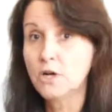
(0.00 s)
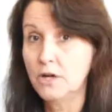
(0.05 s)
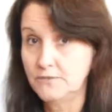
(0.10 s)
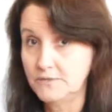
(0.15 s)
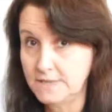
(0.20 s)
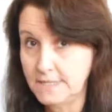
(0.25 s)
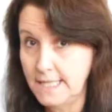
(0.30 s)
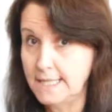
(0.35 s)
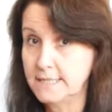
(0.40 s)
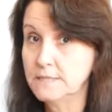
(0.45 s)

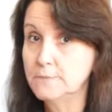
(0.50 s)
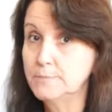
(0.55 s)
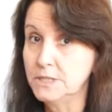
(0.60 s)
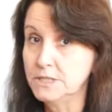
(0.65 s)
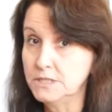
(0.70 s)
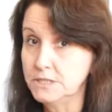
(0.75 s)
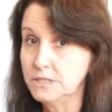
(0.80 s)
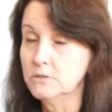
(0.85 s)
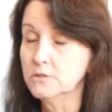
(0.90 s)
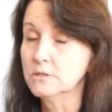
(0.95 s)
of that
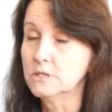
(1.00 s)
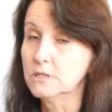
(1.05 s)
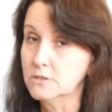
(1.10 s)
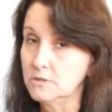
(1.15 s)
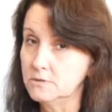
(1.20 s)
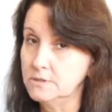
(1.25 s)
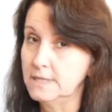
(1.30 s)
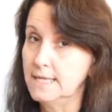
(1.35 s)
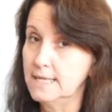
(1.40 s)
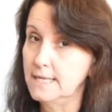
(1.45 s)
particular
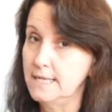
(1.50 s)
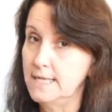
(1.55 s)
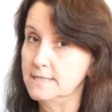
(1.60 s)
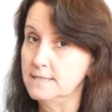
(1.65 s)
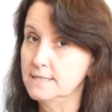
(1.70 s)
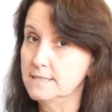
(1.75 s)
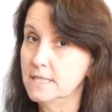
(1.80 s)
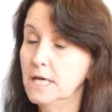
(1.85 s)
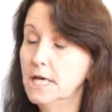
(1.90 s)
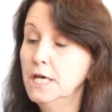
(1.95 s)
contact
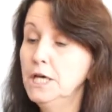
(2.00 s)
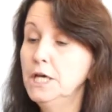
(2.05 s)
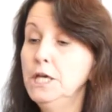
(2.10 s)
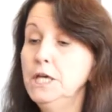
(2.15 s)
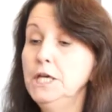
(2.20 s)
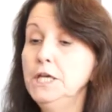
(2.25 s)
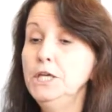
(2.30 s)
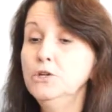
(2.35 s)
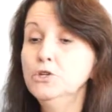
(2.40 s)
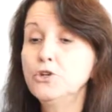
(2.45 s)
lens.
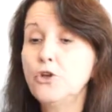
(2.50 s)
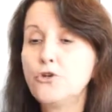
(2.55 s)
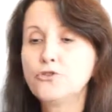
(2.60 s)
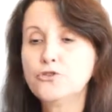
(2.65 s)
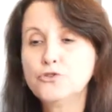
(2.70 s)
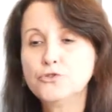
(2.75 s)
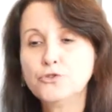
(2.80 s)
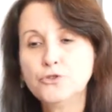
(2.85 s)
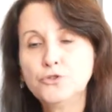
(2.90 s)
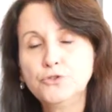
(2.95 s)
You
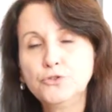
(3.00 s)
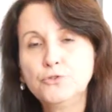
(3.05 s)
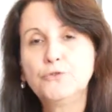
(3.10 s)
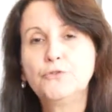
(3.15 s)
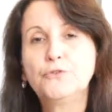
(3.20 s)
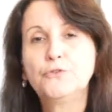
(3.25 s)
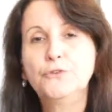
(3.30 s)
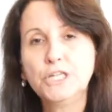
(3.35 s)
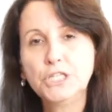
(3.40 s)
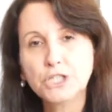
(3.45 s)
should do
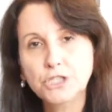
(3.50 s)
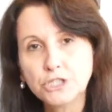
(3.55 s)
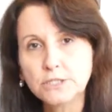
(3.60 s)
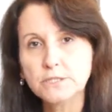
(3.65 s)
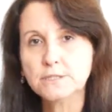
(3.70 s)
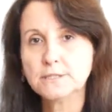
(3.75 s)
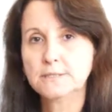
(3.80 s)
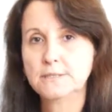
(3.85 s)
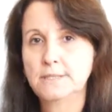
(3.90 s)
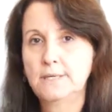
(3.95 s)

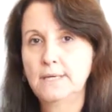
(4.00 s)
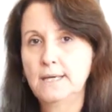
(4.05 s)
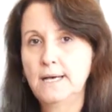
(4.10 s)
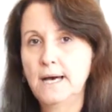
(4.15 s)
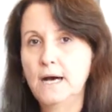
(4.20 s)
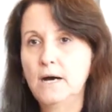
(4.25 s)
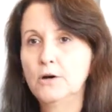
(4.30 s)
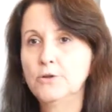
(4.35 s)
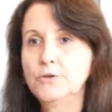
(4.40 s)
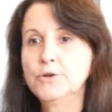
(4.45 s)
friction.
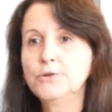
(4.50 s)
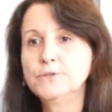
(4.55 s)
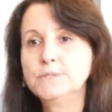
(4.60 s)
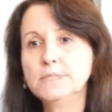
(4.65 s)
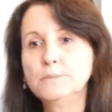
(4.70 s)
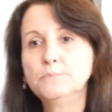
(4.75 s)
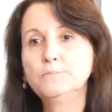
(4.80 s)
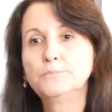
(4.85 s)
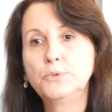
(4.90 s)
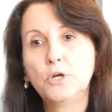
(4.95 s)
Although
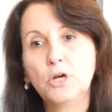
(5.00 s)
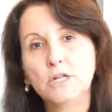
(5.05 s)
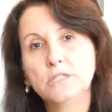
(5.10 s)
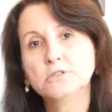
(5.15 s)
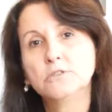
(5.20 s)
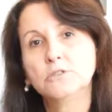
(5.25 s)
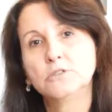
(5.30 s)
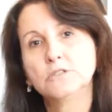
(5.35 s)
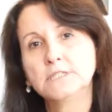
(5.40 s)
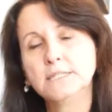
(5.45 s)
some
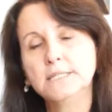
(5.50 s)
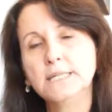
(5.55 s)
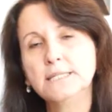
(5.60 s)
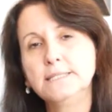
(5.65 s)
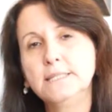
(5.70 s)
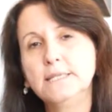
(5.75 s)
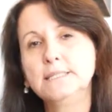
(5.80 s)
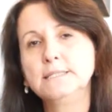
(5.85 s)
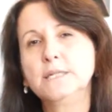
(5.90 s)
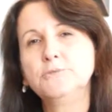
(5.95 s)
products, they
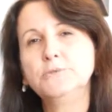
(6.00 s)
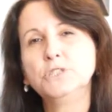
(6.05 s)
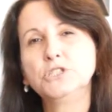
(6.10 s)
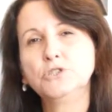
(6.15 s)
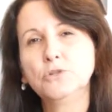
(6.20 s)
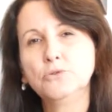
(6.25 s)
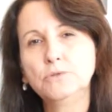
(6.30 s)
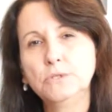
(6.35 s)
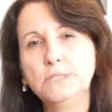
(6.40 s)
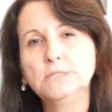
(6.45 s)
say there is
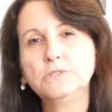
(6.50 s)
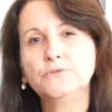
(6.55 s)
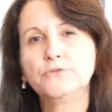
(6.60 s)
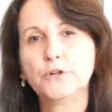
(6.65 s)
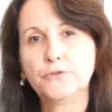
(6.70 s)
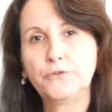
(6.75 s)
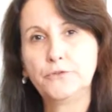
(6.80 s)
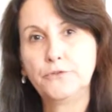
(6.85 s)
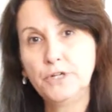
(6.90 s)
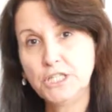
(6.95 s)
no need
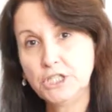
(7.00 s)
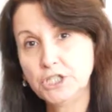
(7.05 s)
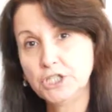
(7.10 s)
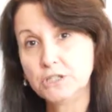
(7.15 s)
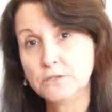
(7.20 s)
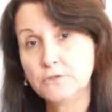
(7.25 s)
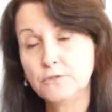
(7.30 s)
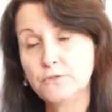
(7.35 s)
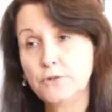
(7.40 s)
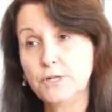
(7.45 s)
for
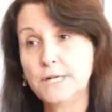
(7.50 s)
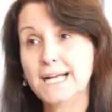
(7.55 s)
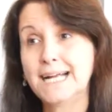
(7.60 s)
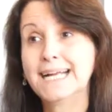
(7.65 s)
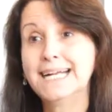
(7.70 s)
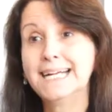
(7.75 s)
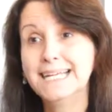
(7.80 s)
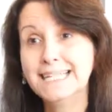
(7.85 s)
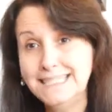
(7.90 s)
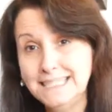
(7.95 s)
friction. For
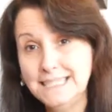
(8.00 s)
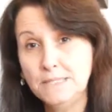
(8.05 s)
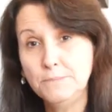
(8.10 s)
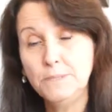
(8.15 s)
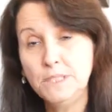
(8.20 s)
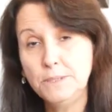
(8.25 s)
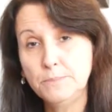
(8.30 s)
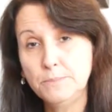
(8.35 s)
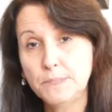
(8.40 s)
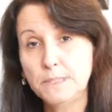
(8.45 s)

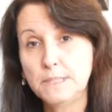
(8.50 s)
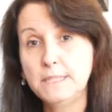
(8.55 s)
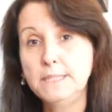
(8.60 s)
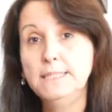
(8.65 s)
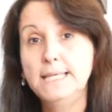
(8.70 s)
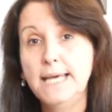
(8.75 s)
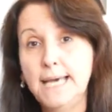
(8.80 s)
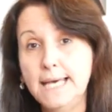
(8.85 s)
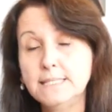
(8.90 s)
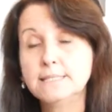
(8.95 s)
acanthamoeba,
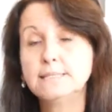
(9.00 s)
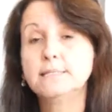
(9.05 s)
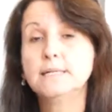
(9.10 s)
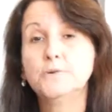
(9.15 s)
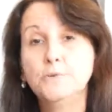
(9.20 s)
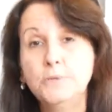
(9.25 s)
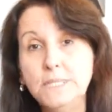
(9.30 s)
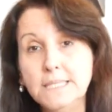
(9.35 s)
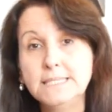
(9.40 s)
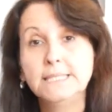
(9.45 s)
yes,
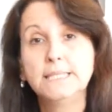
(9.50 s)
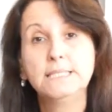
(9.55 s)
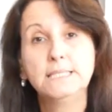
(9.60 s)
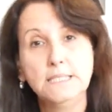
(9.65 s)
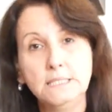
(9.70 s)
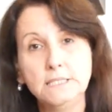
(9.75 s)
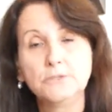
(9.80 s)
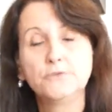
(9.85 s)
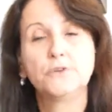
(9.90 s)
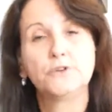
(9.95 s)
there is a
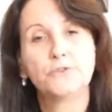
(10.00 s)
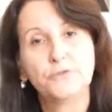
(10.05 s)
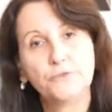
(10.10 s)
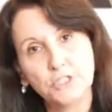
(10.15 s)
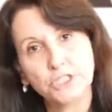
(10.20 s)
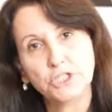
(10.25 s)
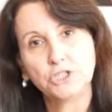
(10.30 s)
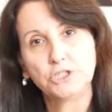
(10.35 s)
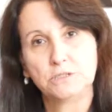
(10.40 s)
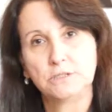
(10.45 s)
need for
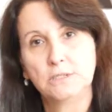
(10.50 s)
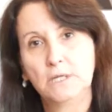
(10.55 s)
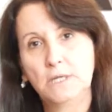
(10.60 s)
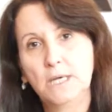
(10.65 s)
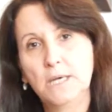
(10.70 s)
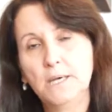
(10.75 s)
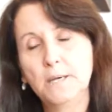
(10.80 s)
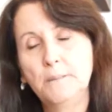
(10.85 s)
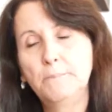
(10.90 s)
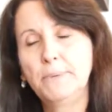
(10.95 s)
friction.
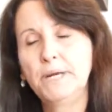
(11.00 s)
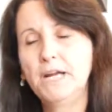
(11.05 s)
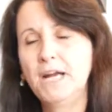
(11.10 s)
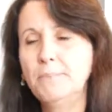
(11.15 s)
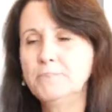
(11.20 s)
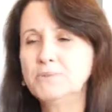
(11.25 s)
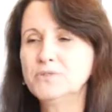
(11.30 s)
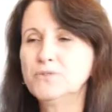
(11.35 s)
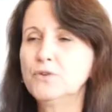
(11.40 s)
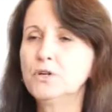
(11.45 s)

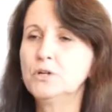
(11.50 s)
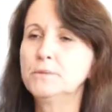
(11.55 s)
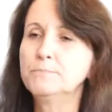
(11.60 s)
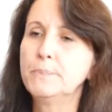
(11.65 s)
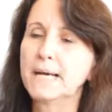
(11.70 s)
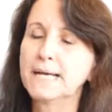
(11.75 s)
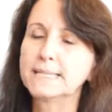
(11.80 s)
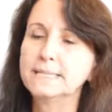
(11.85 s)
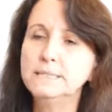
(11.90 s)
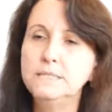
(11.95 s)
Perhaps for
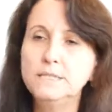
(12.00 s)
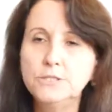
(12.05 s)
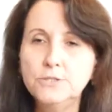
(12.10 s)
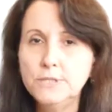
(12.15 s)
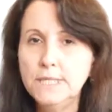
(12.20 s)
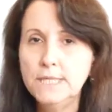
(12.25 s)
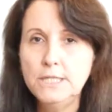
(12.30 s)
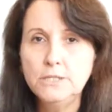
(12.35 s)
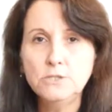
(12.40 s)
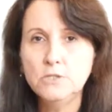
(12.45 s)

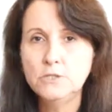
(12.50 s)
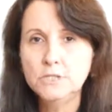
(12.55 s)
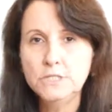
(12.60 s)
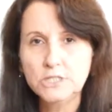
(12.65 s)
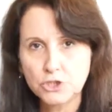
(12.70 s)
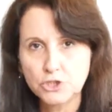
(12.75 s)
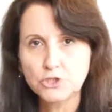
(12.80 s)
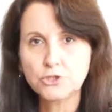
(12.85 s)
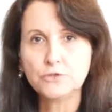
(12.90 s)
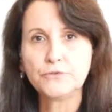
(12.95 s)
bacteria, you don't
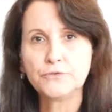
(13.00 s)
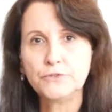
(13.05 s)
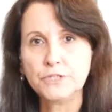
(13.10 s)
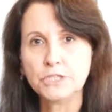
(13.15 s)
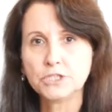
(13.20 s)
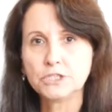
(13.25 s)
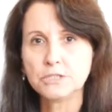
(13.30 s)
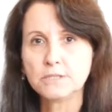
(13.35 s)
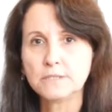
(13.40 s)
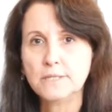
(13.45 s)
need to do
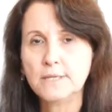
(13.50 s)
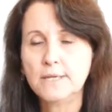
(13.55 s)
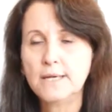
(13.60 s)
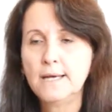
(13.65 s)
friction.